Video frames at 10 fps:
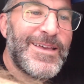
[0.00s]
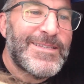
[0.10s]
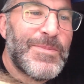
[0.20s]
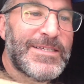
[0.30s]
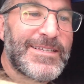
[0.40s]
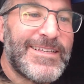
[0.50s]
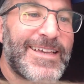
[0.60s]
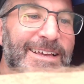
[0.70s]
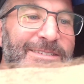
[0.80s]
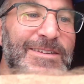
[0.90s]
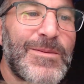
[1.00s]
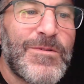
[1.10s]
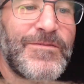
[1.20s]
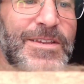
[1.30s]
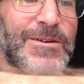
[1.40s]
It's basically guess the
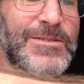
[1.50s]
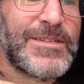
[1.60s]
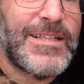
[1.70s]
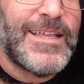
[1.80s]
number of Dittos in the